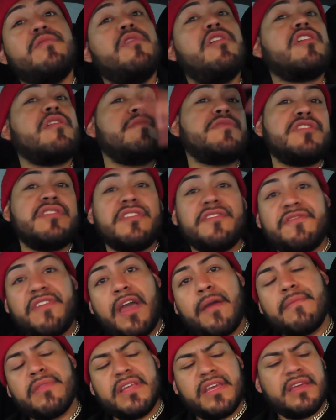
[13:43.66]
welcome to the
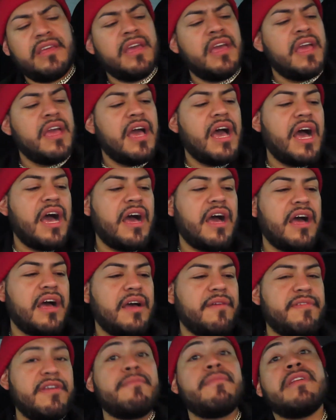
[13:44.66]
family
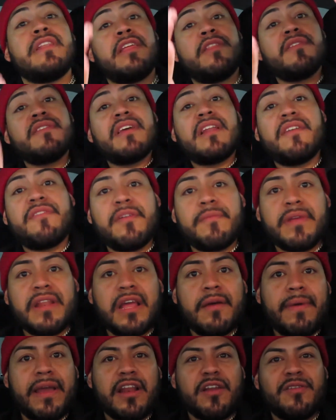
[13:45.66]
uh bienvenidos a la
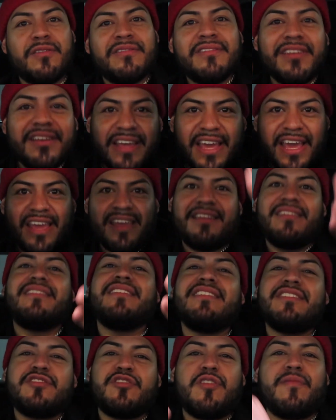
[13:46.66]
familia bailón hey
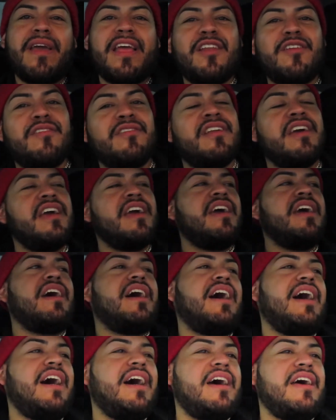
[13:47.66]
soy bailón
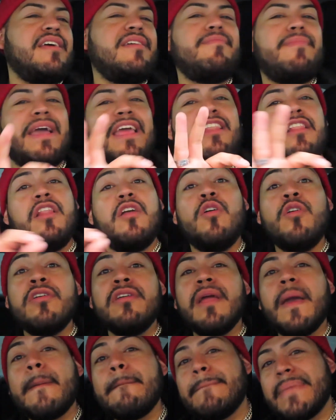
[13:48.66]
uh
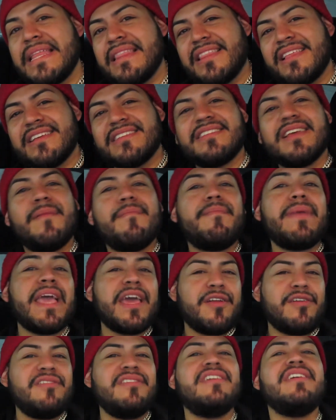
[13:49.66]
bailón méndez
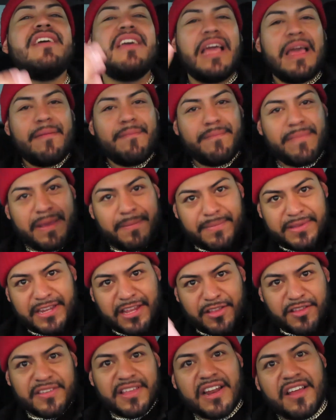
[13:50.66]
pero
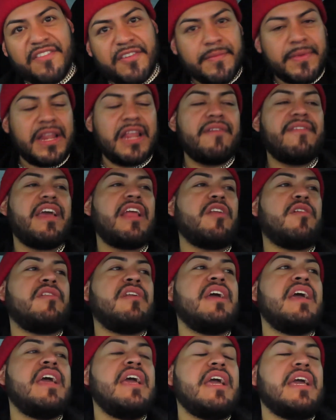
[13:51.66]
bienvenidos a la familia
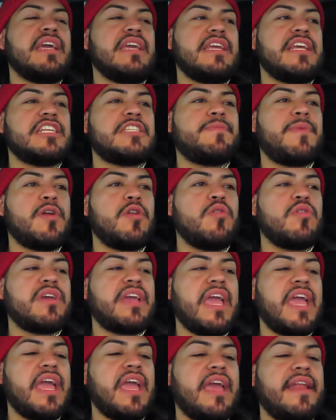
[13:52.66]
Bailón y espero
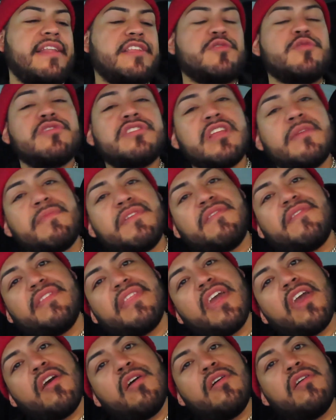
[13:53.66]
que les guste mi
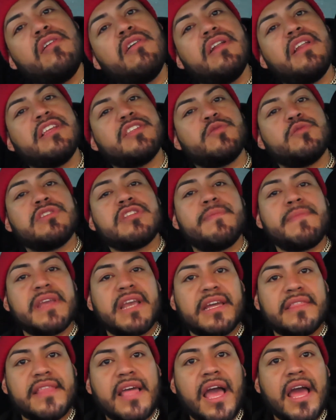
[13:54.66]
video, les guste mi
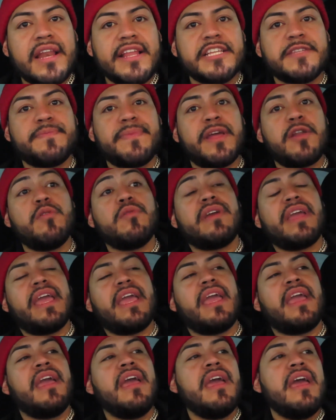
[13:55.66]
canal y espero
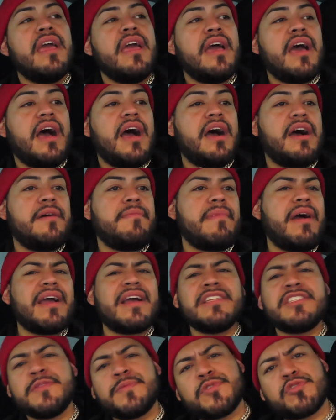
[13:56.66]
que um,
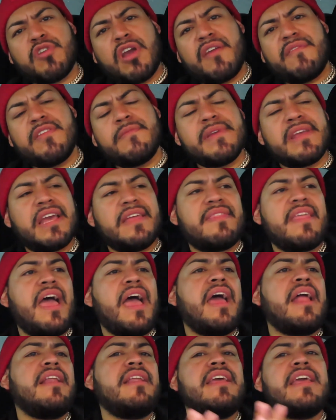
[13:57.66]
hagan subscribe en mi
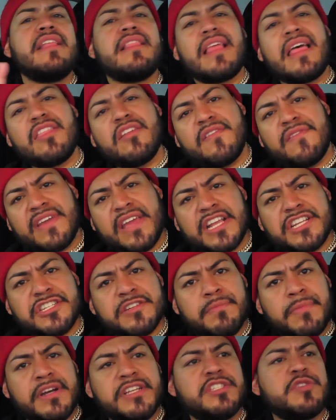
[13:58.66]
canal, hit that
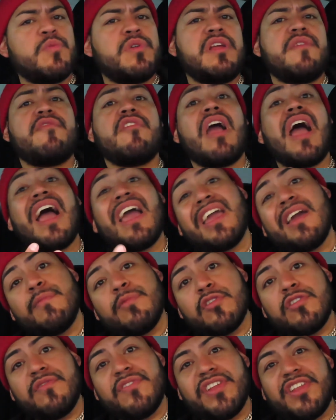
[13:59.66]
notification button so whenever I
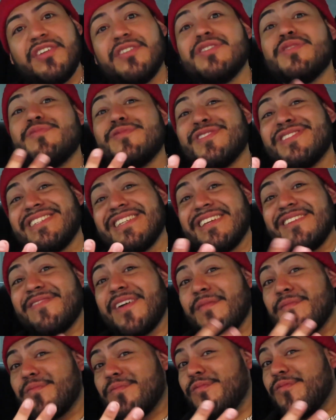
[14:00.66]
upload videos, we'll see if
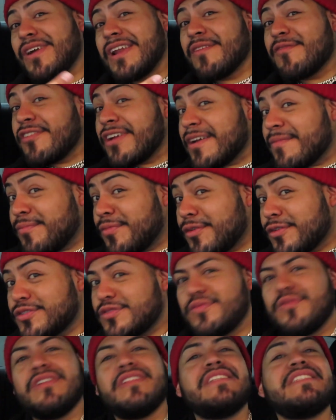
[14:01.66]
I, whenever I
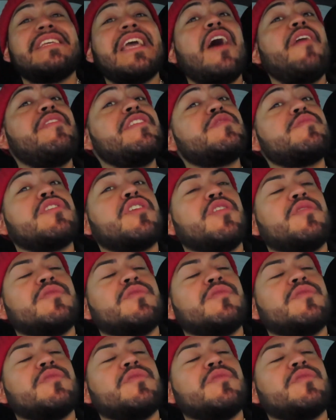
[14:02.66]
post one, let's see how this one